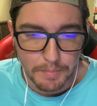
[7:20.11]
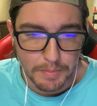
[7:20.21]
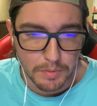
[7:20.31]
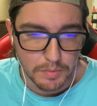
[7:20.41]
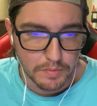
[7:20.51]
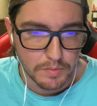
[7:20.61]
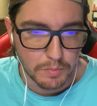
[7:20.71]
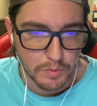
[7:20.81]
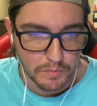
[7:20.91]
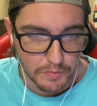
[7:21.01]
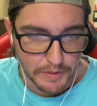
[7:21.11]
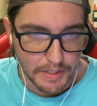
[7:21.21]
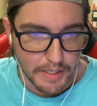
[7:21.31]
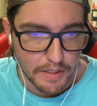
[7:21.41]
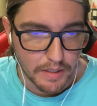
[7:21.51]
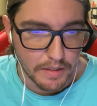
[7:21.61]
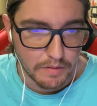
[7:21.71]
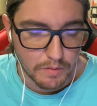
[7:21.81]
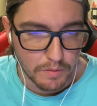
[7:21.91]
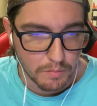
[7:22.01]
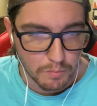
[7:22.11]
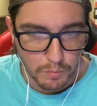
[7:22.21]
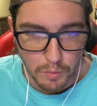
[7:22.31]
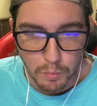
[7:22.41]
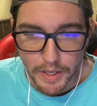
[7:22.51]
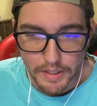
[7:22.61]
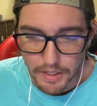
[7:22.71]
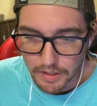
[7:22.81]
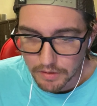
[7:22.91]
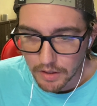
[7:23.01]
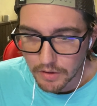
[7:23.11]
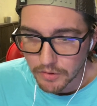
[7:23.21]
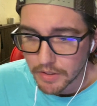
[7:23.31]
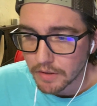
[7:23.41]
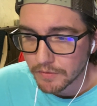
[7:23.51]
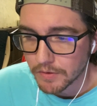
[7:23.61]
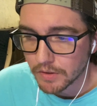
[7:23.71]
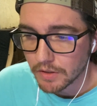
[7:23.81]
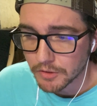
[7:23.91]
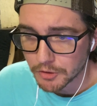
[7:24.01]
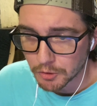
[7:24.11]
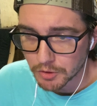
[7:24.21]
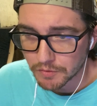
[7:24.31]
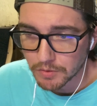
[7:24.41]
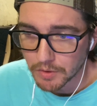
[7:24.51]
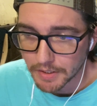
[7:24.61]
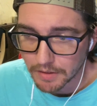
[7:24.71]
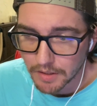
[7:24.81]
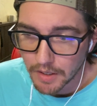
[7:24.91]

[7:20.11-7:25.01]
People will forget and will wait again another year for another George Floyd,